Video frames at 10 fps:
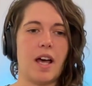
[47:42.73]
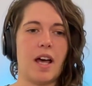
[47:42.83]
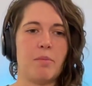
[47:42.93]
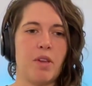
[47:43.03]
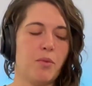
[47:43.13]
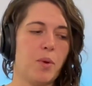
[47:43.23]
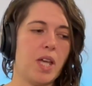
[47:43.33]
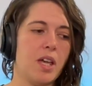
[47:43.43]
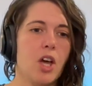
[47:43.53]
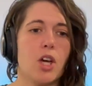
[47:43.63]
Um, if
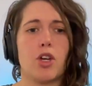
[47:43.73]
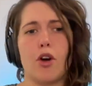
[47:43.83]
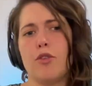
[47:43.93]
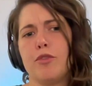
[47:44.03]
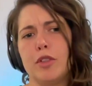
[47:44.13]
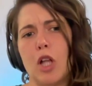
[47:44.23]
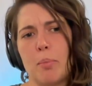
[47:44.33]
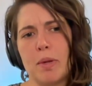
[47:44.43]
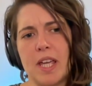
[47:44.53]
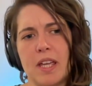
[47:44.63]
we go
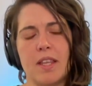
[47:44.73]
floppy,